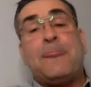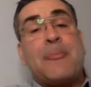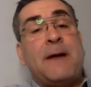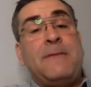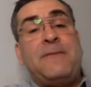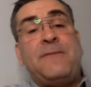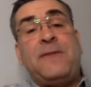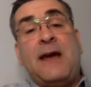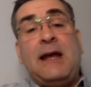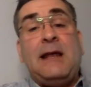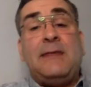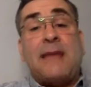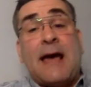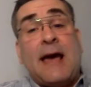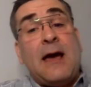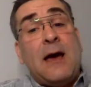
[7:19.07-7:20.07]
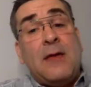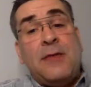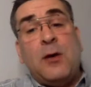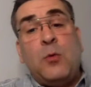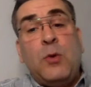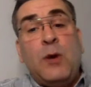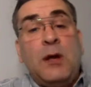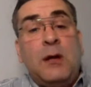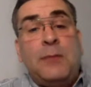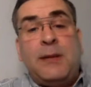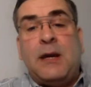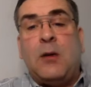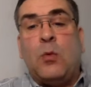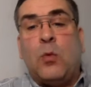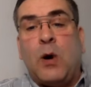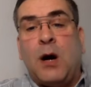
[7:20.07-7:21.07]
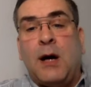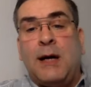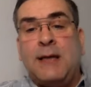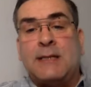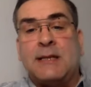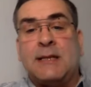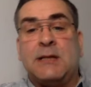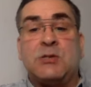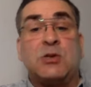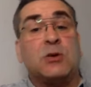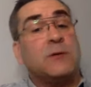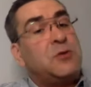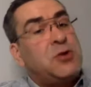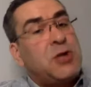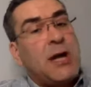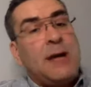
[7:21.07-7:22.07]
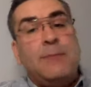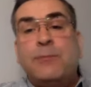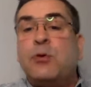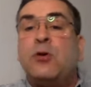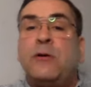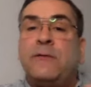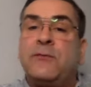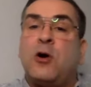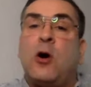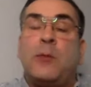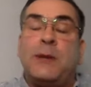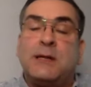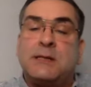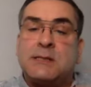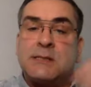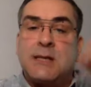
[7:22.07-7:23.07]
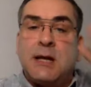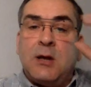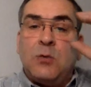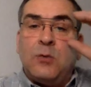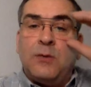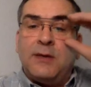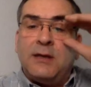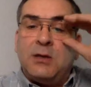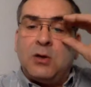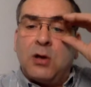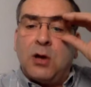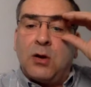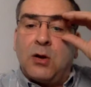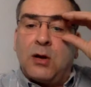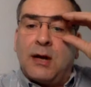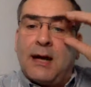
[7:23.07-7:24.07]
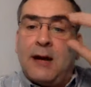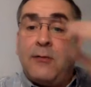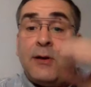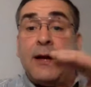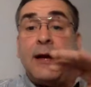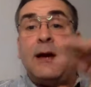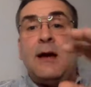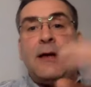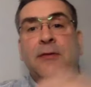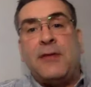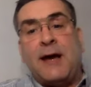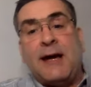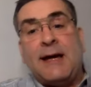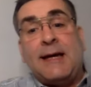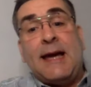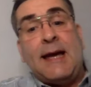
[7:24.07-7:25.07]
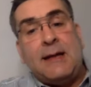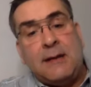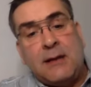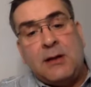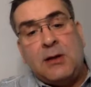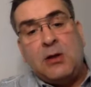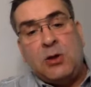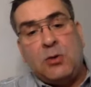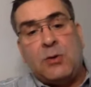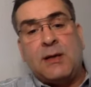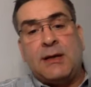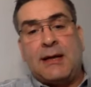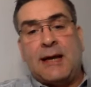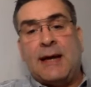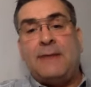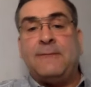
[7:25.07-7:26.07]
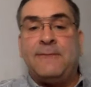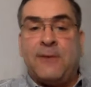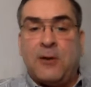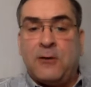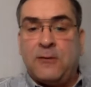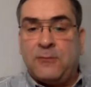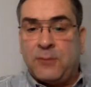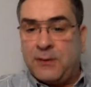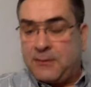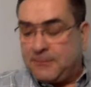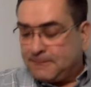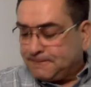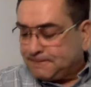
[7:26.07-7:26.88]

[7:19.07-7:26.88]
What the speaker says: And failing that, there will be a wider sort of chamber of commerce within your local area that, again, you can get involved with.